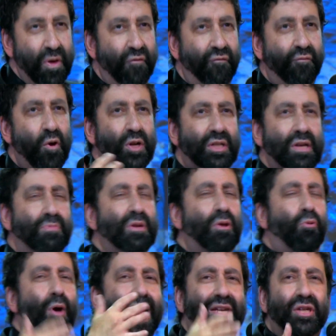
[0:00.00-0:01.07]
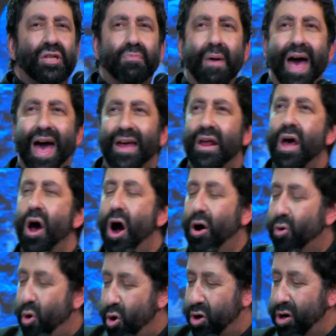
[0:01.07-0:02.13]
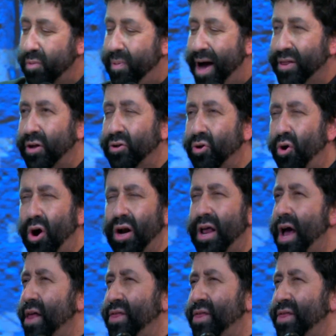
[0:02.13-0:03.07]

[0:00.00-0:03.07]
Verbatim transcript: the footsteps of the righteous man, are ordered by the Lord,